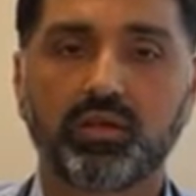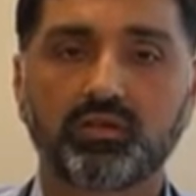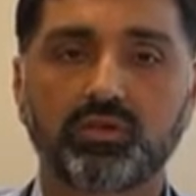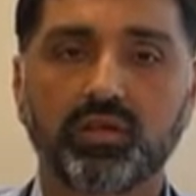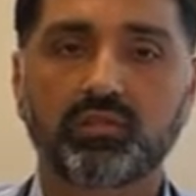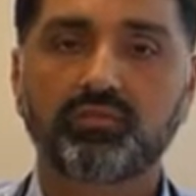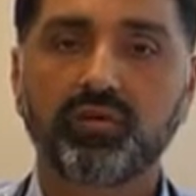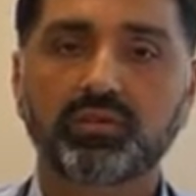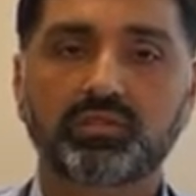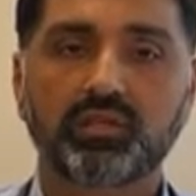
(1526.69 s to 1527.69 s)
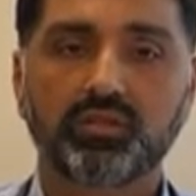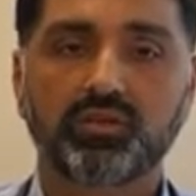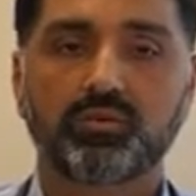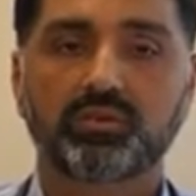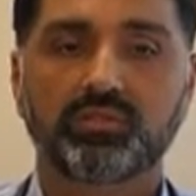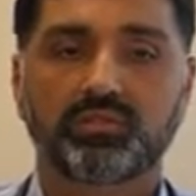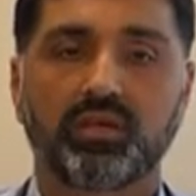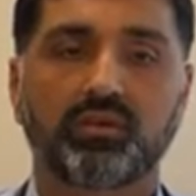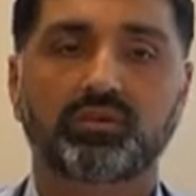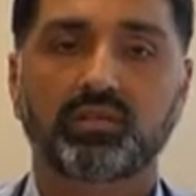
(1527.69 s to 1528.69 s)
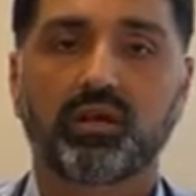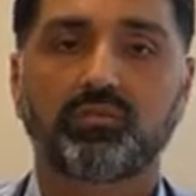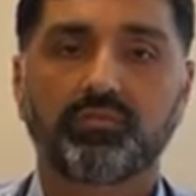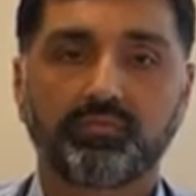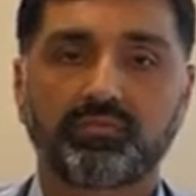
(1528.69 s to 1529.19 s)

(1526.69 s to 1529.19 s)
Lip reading: So I think the first thing to do is to tell yourself,